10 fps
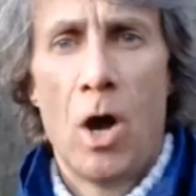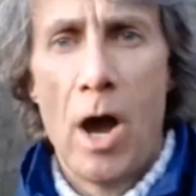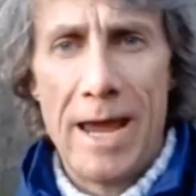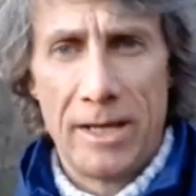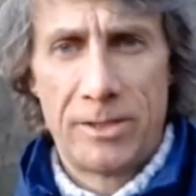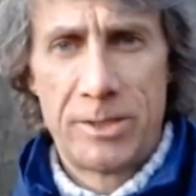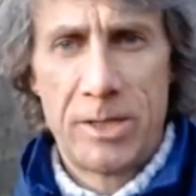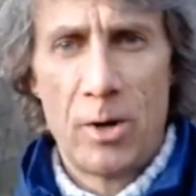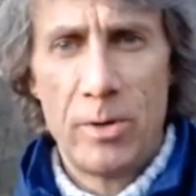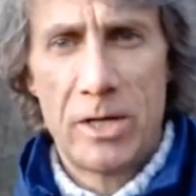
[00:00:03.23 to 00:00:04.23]
Hi, it's
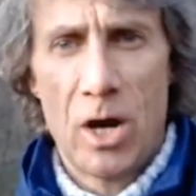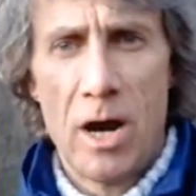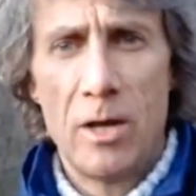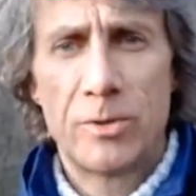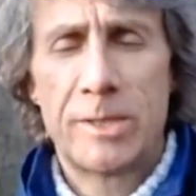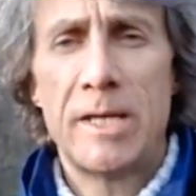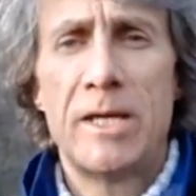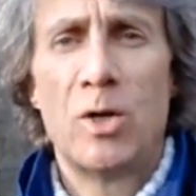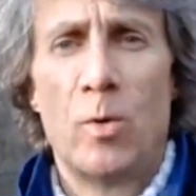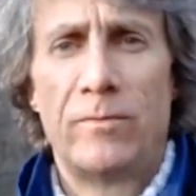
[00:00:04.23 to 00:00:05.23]
Terry Kyle,
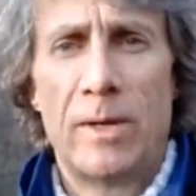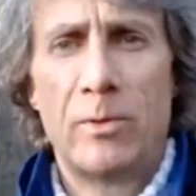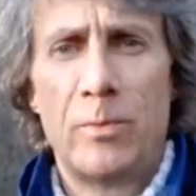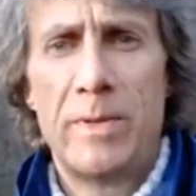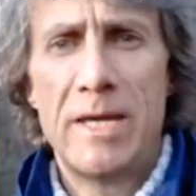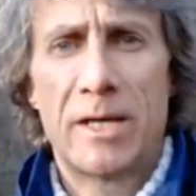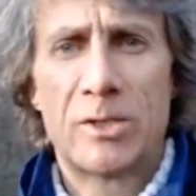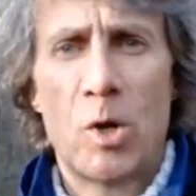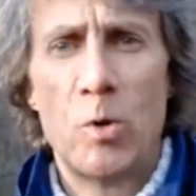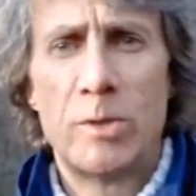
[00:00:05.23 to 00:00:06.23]
CEO of
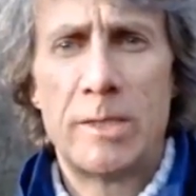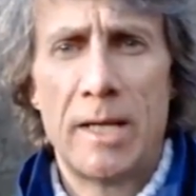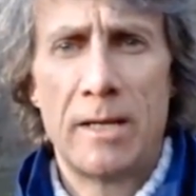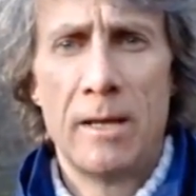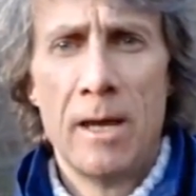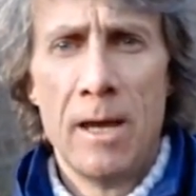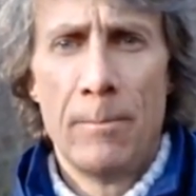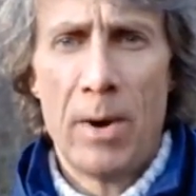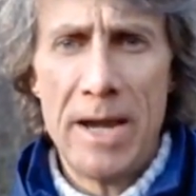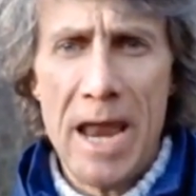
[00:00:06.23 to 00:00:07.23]
WPX Hosting.
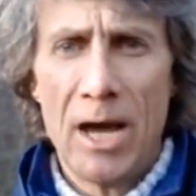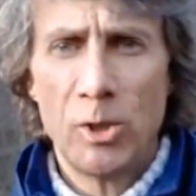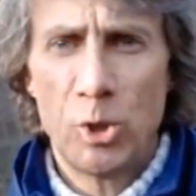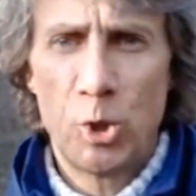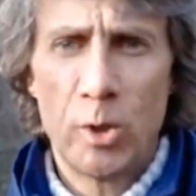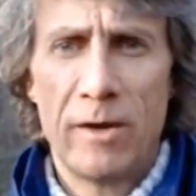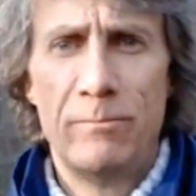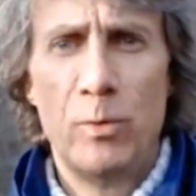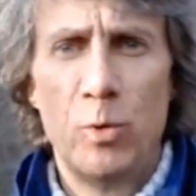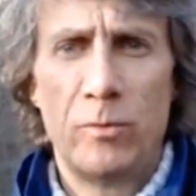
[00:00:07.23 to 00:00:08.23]
By now you should have
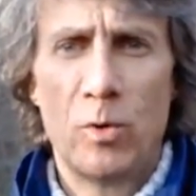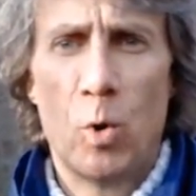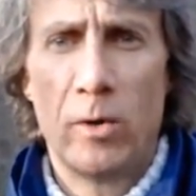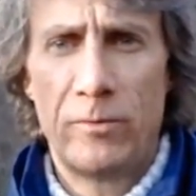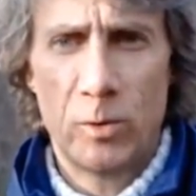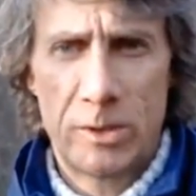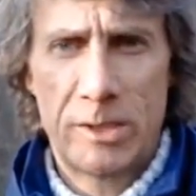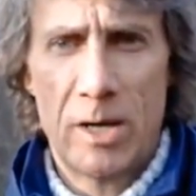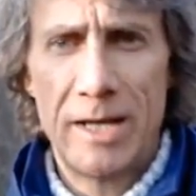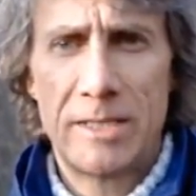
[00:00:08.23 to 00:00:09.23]
moved all of your
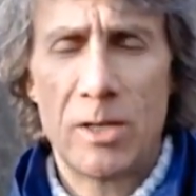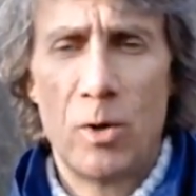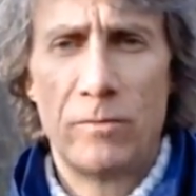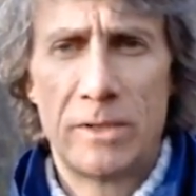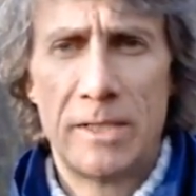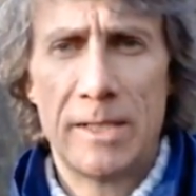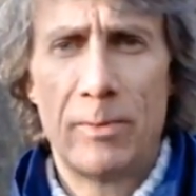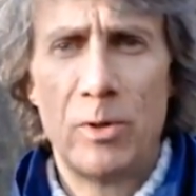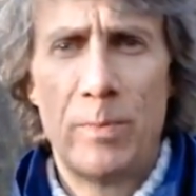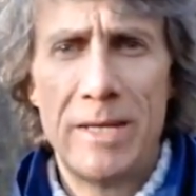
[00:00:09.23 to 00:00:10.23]
sites over to
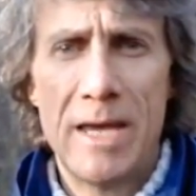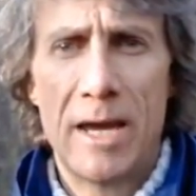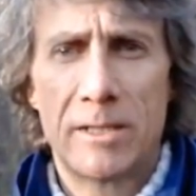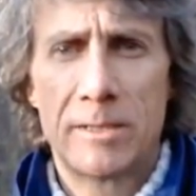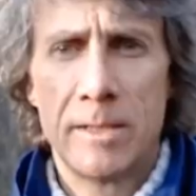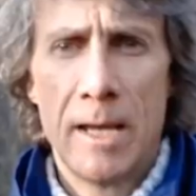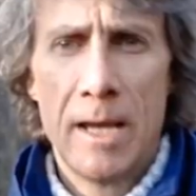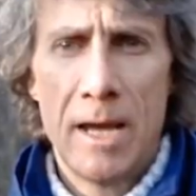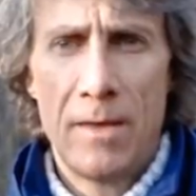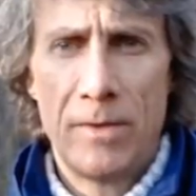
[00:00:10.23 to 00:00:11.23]
WPX
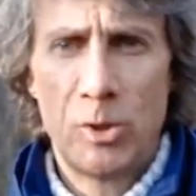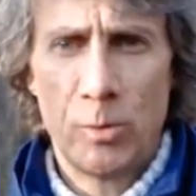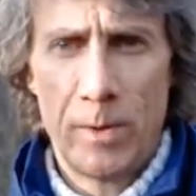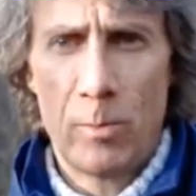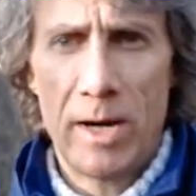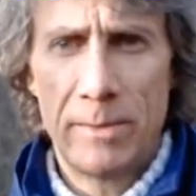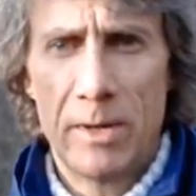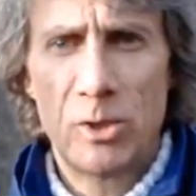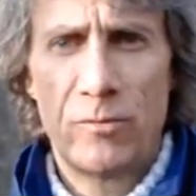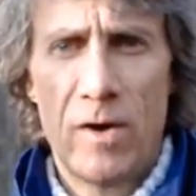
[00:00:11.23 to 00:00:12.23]
and they should be running
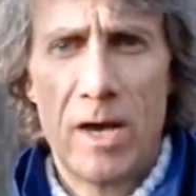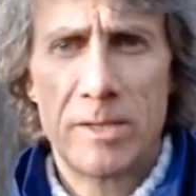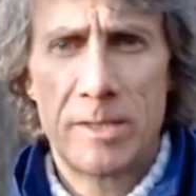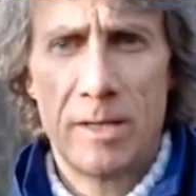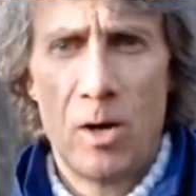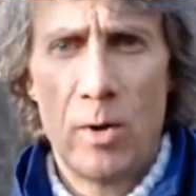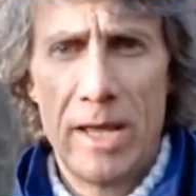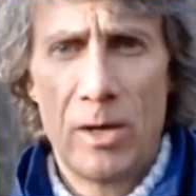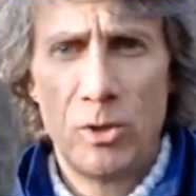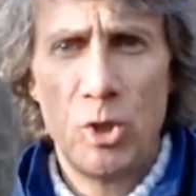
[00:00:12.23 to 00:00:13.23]
much faster on
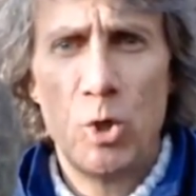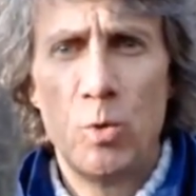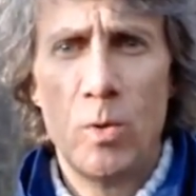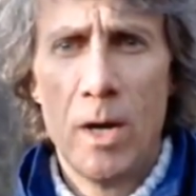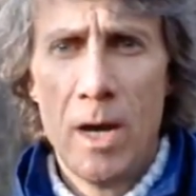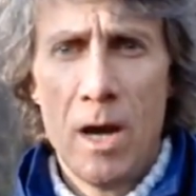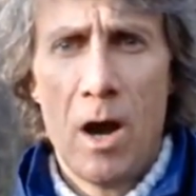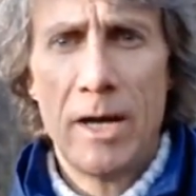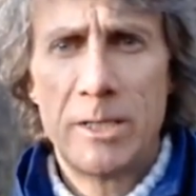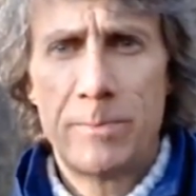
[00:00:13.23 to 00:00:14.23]
our new
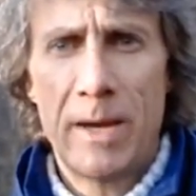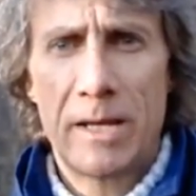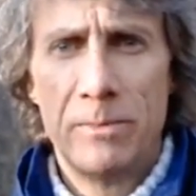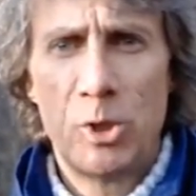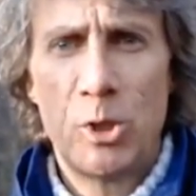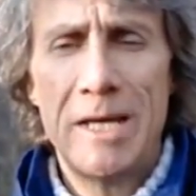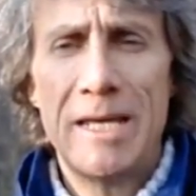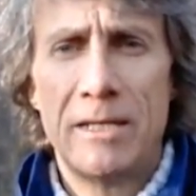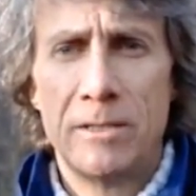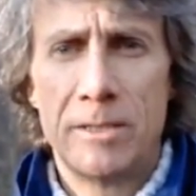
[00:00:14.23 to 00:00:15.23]
high-spec
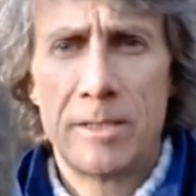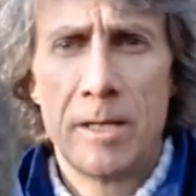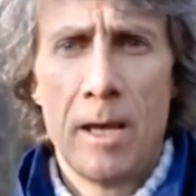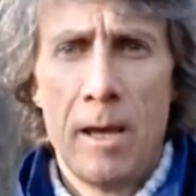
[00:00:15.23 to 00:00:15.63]
machines.